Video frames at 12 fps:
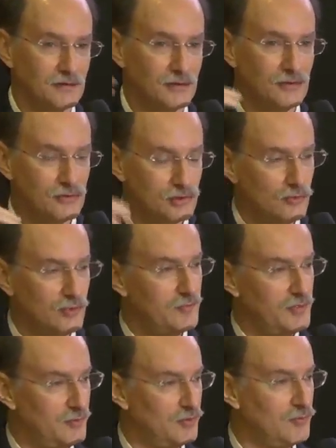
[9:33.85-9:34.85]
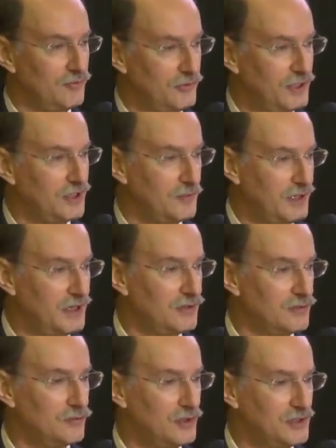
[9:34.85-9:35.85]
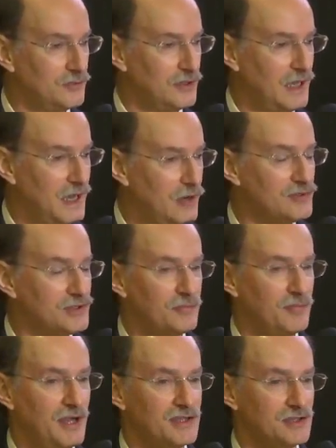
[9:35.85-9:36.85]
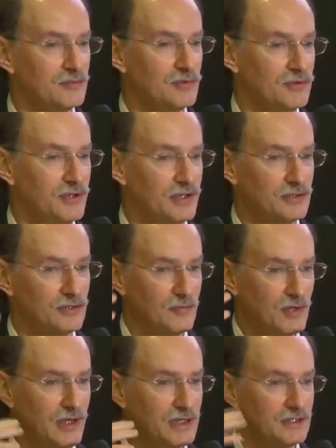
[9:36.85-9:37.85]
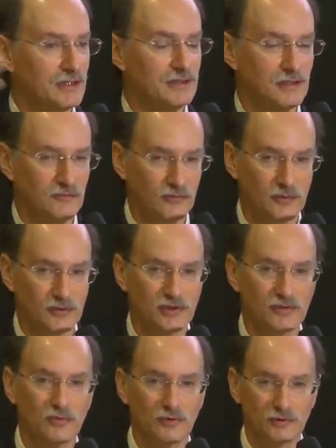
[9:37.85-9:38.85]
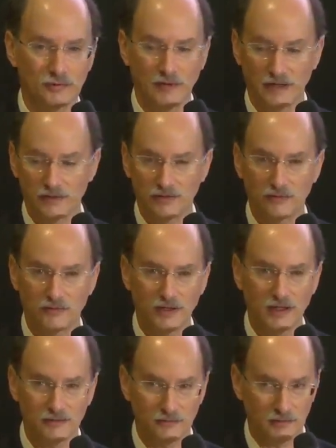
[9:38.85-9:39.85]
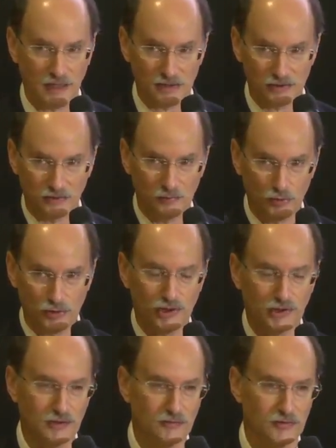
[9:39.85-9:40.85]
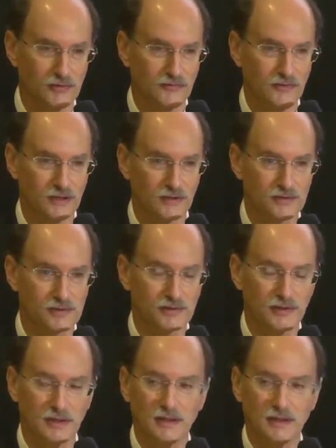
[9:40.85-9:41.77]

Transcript: The usual way people think about what, how is it possible that your mind can influence the world around you without actually pushing it with your fingers?